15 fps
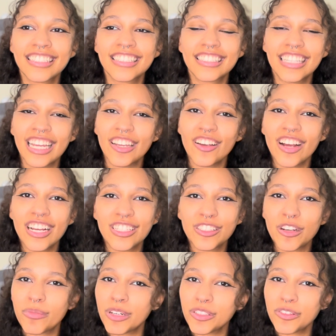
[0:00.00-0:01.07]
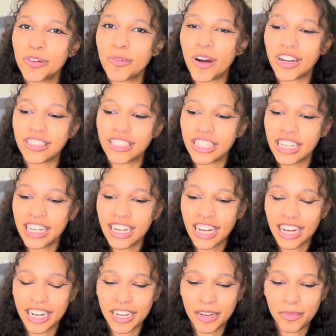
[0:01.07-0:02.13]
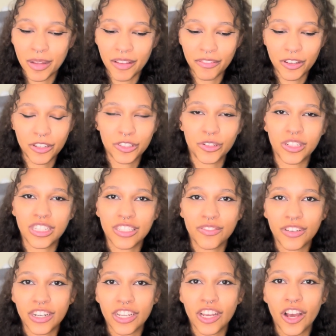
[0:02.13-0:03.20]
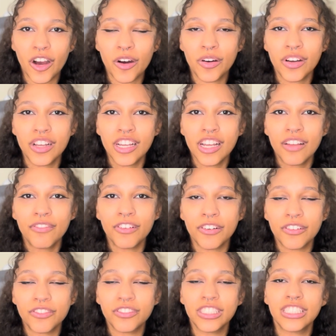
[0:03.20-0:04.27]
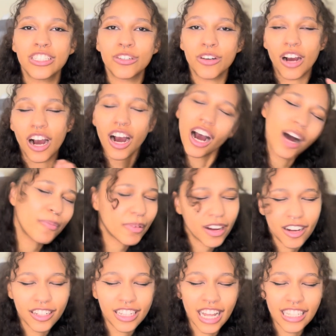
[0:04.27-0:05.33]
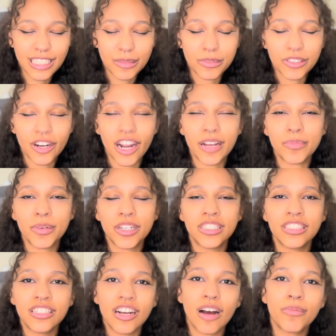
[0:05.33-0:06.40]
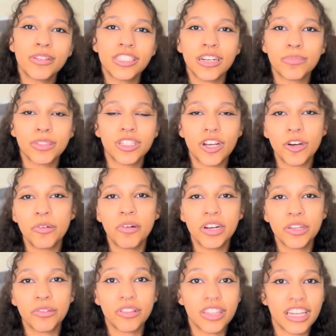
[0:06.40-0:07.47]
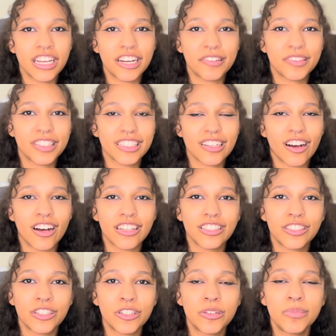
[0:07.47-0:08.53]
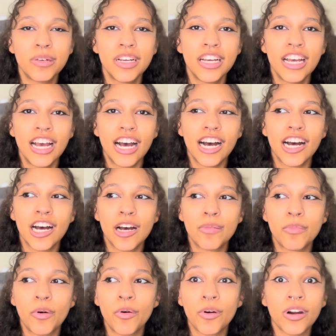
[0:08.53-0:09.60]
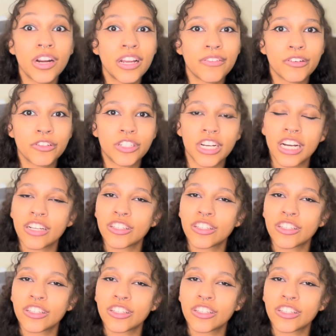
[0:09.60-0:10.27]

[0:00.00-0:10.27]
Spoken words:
thank you guys so much for watching. If you enjoyed this video, feel free to hop on that subscribe button, comment down below what you think of this costume, or if you check out